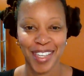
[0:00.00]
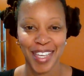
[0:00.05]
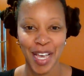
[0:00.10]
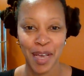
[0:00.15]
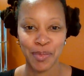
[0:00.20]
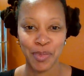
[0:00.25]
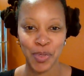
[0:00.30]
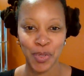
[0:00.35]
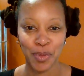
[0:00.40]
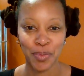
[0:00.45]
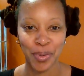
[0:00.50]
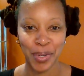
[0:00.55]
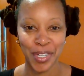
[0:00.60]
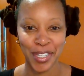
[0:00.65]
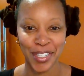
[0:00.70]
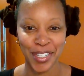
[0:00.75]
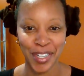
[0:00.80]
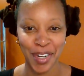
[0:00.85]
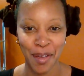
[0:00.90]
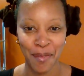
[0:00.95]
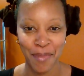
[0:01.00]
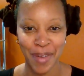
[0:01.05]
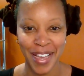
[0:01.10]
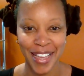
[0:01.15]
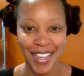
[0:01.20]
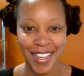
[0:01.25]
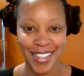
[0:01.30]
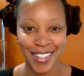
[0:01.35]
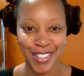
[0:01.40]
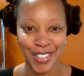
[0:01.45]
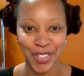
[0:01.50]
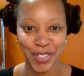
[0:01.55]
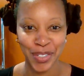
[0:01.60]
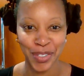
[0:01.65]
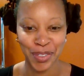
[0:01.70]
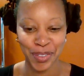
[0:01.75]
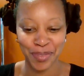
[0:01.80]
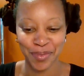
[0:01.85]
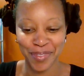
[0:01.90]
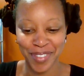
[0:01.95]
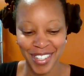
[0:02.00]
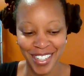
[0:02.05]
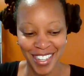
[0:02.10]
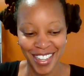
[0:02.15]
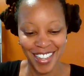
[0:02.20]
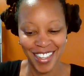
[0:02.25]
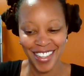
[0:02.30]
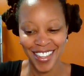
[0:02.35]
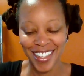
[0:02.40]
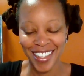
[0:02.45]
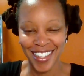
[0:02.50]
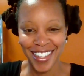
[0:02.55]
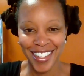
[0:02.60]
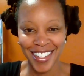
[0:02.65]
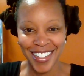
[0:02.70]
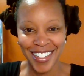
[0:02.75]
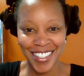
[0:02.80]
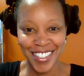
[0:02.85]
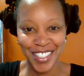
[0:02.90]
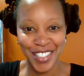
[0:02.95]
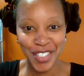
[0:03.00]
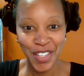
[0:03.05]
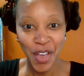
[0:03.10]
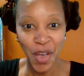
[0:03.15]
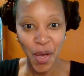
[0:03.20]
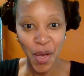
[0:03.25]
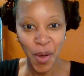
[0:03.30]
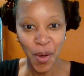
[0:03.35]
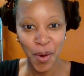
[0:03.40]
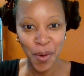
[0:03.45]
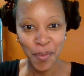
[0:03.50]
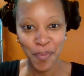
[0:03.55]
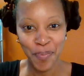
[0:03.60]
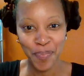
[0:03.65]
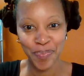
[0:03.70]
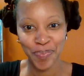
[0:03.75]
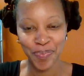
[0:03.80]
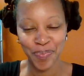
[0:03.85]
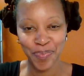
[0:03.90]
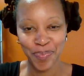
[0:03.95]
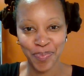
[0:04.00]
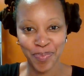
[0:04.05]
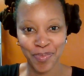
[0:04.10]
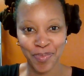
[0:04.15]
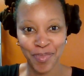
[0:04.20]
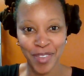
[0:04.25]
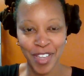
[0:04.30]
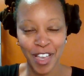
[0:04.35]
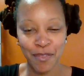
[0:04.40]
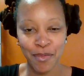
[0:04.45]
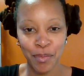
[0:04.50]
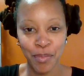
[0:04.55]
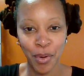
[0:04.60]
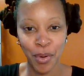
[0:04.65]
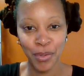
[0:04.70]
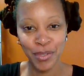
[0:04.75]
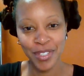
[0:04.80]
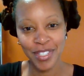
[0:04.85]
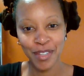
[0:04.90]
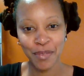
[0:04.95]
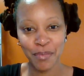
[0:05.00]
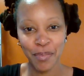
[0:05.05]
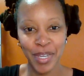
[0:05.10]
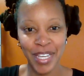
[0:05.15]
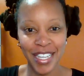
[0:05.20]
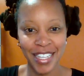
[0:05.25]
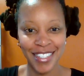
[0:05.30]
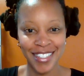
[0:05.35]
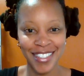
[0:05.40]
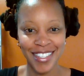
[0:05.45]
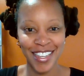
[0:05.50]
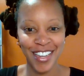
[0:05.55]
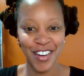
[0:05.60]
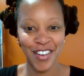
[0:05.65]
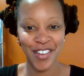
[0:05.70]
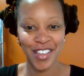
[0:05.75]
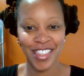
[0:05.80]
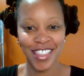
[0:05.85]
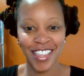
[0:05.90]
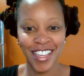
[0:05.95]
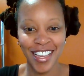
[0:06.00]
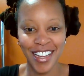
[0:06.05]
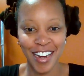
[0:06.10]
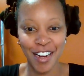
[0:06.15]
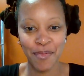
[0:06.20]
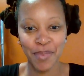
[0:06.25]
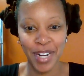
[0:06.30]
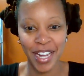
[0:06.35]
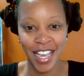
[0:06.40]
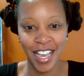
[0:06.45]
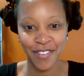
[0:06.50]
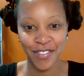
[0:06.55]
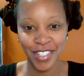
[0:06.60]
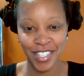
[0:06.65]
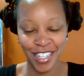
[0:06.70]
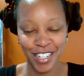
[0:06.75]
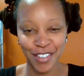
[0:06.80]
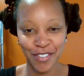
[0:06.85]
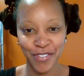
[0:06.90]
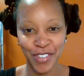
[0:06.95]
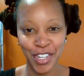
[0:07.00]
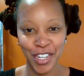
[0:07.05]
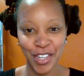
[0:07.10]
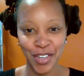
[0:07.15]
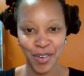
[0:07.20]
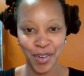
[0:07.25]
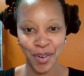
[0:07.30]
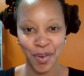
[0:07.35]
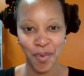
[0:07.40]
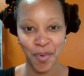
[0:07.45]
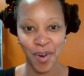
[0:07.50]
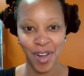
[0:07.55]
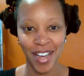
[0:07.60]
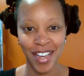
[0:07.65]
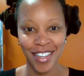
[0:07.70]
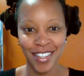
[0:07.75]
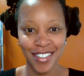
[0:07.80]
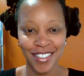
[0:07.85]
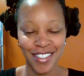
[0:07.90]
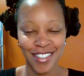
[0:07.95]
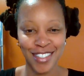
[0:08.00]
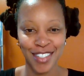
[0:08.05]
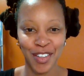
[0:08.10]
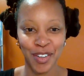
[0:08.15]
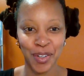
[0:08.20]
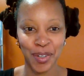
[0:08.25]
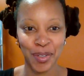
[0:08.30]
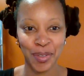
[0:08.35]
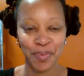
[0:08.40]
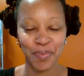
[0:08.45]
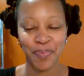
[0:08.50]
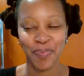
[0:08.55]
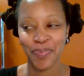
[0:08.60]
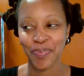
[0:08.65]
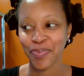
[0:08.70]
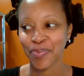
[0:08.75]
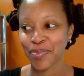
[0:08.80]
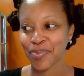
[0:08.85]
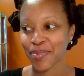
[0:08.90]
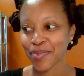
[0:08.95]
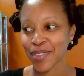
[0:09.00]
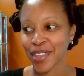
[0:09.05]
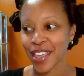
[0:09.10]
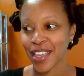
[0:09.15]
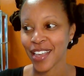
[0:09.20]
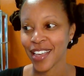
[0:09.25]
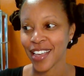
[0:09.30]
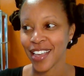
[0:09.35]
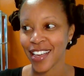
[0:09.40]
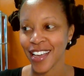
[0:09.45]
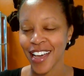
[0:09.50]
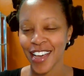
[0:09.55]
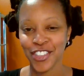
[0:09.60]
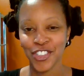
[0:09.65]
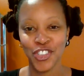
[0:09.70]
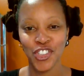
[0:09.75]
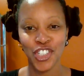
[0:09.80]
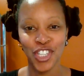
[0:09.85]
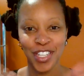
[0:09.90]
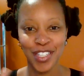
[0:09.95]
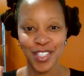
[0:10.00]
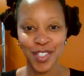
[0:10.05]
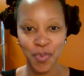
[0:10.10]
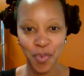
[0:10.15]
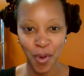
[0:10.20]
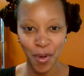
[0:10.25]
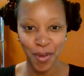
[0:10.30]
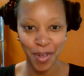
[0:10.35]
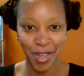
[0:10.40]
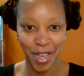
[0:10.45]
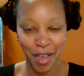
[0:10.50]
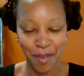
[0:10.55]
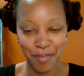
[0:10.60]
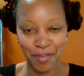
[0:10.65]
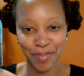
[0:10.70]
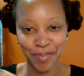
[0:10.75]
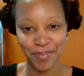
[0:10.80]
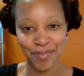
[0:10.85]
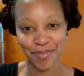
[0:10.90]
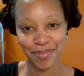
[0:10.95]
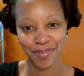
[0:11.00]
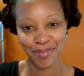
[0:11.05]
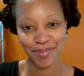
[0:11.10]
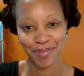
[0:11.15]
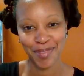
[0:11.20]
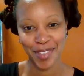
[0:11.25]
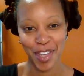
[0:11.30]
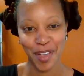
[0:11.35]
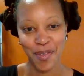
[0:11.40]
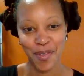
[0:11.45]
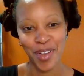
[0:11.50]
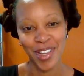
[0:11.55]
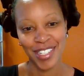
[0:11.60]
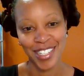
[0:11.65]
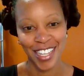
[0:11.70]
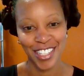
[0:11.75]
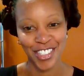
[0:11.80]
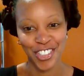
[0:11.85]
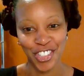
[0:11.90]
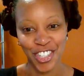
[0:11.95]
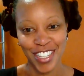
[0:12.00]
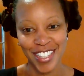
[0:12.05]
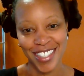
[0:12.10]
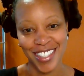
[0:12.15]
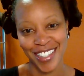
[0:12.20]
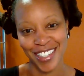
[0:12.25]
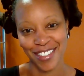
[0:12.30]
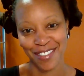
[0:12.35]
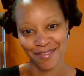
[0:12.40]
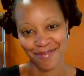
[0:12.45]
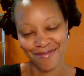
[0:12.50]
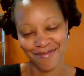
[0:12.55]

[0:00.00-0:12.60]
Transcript: I'm doing pretty good on my end too. So, I've been posting pics here and there, but I haven't done a video in a while. So, I just woke up. Well, not just.